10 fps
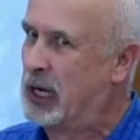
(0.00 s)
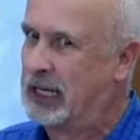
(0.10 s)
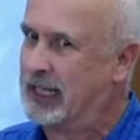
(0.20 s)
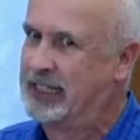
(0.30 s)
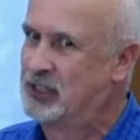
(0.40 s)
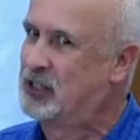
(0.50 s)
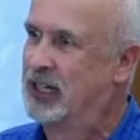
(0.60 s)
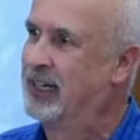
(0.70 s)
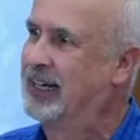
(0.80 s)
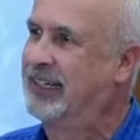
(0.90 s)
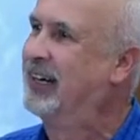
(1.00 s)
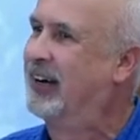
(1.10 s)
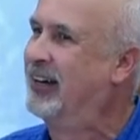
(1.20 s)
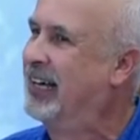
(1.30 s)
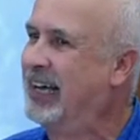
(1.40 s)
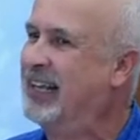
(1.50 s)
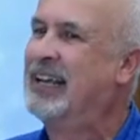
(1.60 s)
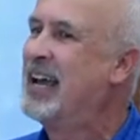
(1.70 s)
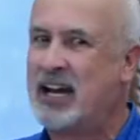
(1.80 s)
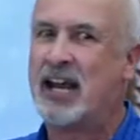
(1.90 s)
right.
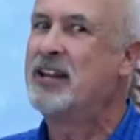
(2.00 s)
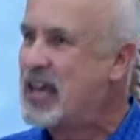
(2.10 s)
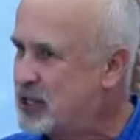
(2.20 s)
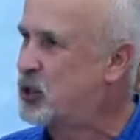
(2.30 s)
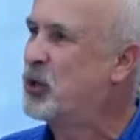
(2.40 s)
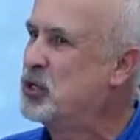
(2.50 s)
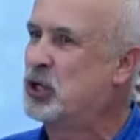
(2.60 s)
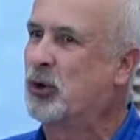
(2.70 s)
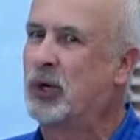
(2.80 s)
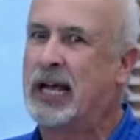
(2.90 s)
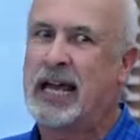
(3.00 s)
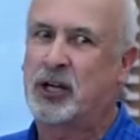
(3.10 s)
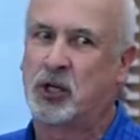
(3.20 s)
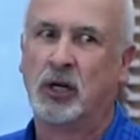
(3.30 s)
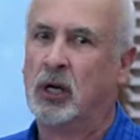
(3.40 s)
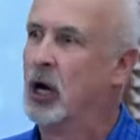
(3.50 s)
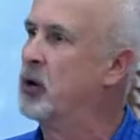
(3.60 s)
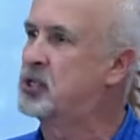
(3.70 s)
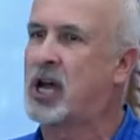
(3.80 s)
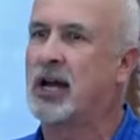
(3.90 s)
and, and, that's always your reaction.
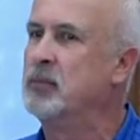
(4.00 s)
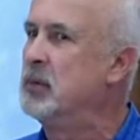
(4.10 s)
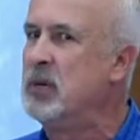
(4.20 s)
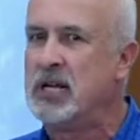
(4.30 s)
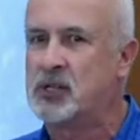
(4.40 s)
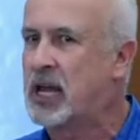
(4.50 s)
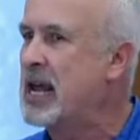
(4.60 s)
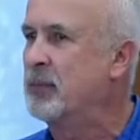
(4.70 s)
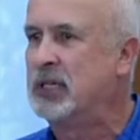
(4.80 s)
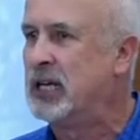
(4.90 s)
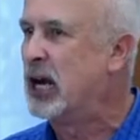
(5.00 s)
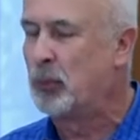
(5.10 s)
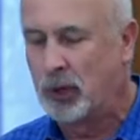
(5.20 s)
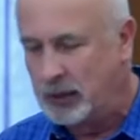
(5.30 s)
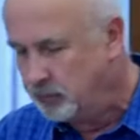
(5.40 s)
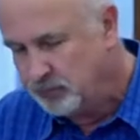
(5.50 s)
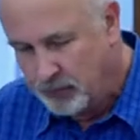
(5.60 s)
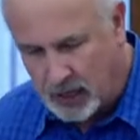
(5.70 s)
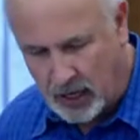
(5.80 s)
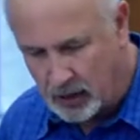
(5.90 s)
Oh, it's got to be me. It can't be the airplane.
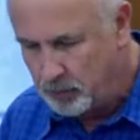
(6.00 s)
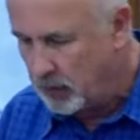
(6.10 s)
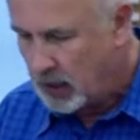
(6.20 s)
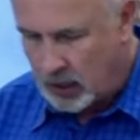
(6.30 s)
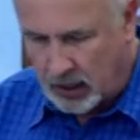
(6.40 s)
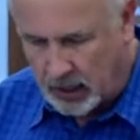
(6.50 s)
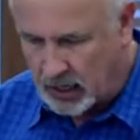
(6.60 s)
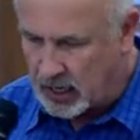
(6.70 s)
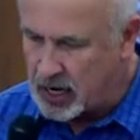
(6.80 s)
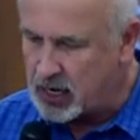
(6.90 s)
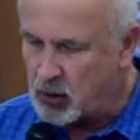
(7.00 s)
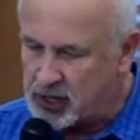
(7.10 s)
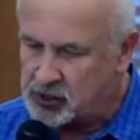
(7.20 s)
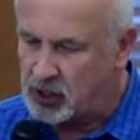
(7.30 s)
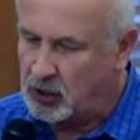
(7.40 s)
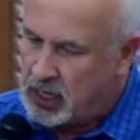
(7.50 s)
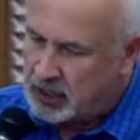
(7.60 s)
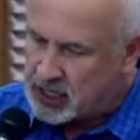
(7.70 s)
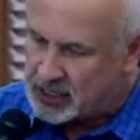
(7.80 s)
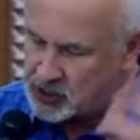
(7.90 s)
Um, uh, anyway, so
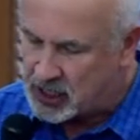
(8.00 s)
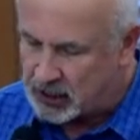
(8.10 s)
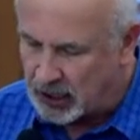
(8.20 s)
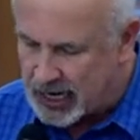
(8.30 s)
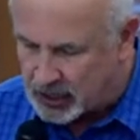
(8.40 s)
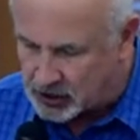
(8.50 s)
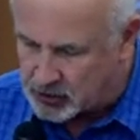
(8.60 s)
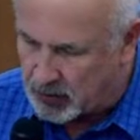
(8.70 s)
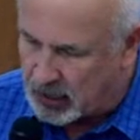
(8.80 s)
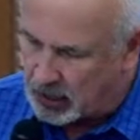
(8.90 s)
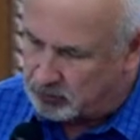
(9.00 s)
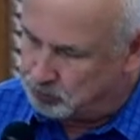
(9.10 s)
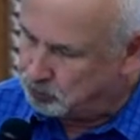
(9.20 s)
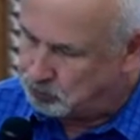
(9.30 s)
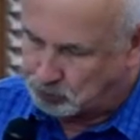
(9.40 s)
dead stick landings. Um,